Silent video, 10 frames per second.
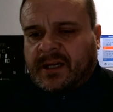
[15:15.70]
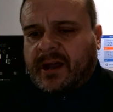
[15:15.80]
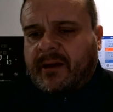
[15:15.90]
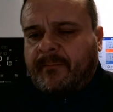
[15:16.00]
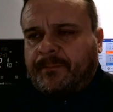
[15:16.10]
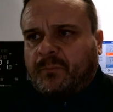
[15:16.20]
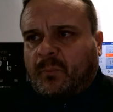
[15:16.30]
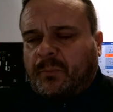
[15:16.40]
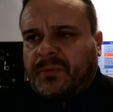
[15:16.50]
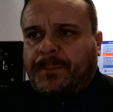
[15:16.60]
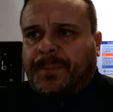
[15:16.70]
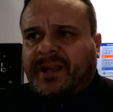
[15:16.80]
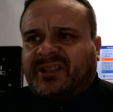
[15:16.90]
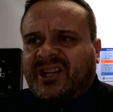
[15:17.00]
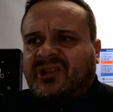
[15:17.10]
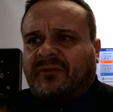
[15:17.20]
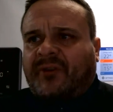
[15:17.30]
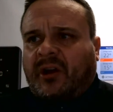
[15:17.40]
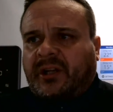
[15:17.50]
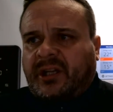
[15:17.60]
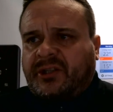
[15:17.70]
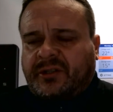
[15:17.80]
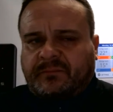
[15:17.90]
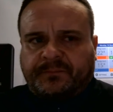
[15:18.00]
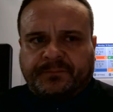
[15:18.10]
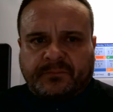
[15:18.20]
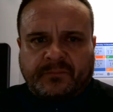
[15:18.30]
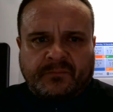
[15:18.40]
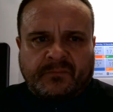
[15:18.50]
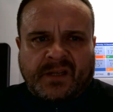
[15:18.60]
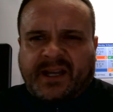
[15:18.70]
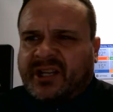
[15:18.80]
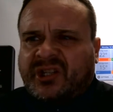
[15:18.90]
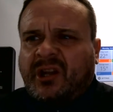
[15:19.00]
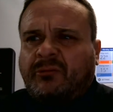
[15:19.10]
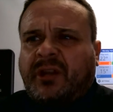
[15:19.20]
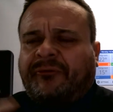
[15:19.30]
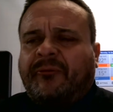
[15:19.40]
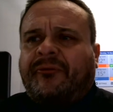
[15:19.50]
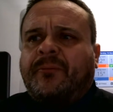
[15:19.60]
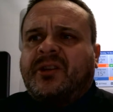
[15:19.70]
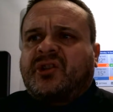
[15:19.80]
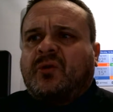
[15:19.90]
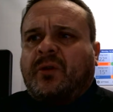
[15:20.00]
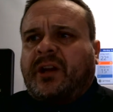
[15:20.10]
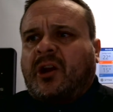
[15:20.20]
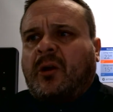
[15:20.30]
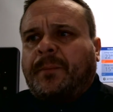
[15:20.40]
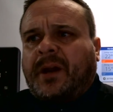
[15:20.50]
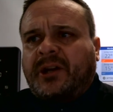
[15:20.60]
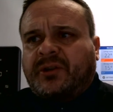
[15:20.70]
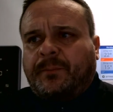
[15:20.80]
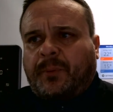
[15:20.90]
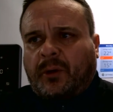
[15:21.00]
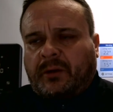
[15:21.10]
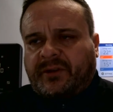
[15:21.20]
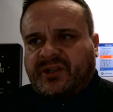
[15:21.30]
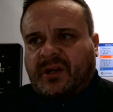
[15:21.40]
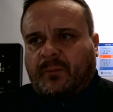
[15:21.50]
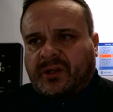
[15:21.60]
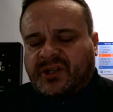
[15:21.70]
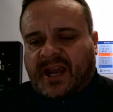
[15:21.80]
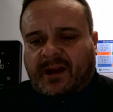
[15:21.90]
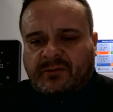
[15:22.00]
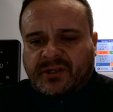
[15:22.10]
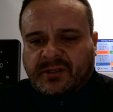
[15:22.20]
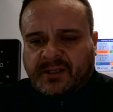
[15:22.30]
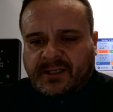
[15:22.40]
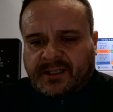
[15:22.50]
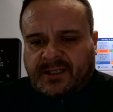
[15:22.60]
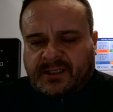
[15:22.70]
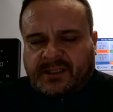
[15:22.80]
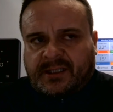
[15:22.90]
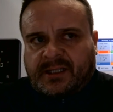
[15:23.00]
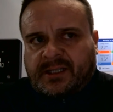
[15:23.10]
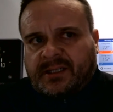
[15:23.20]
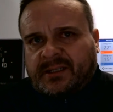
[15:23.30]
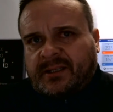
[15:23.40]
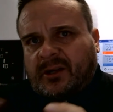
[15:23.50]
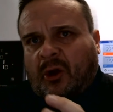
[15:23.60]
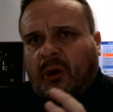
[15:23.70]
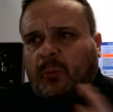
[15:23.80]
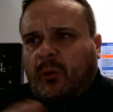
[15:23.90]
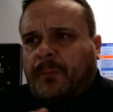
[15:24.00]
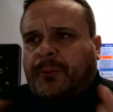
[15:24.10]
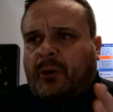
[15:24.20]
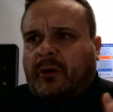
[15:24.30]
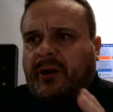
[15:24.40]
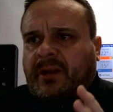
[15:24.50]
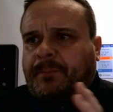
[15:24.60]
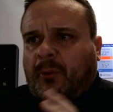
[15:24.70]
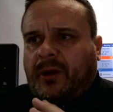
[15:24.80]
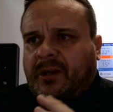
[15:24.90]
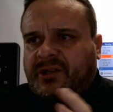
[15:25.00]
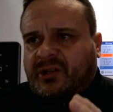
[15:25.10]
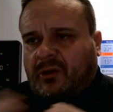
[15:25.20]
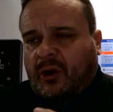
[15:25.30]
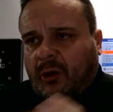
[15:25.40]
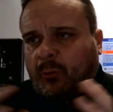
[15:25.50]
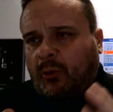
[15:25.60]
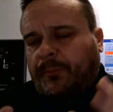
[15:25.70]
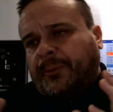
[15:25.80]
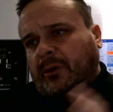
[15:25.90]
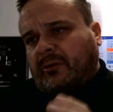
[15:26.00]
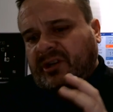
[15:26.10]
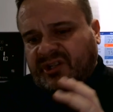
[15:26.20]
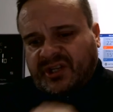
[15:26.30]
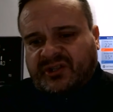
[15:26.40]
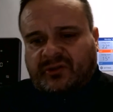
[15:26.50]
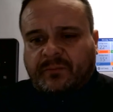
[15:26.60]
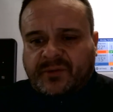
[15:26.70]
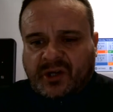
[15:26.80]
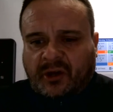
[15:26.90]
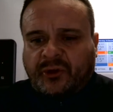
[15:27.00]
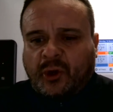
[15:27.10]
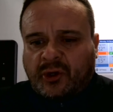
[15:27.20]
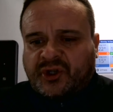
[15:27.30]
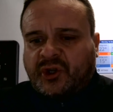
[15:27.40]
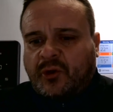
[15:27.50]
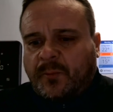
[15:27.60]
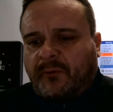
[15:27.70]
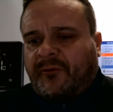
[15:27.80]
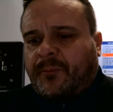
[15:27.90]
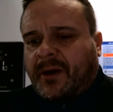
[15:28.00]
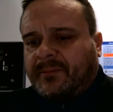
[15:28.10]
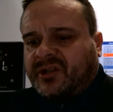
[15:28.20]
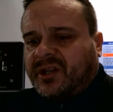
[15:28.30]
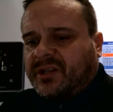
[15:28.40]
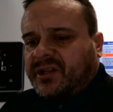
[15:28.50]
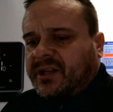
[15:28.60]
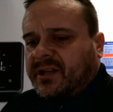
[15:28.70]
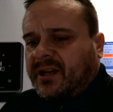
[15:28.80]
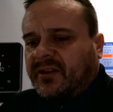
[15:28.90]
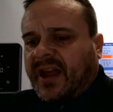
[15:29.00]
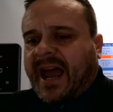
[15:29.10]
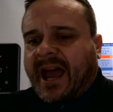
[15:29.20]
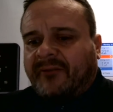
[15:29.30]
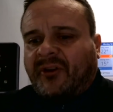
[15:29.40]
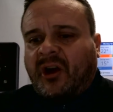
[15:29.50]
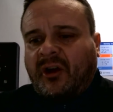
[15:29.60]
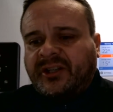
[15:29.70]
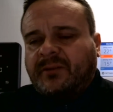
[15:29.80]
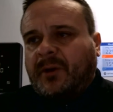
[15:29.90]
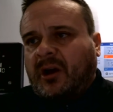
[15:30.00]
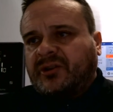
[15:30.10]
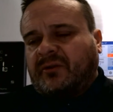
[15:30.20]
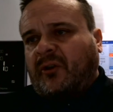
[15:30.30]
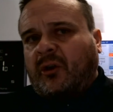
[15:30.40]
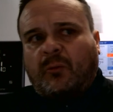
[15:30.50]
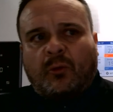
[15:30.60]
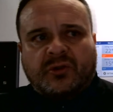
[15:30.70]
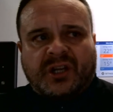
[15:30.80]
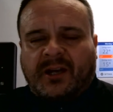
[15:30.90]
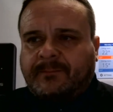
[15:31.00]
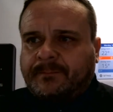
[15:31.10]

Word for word: Um, the big disadvantage and it's no different from installing a combination boiler in someone's house. Hot water priority boilers, hot water priority systems are not suitable for premises that have high demands of hot water.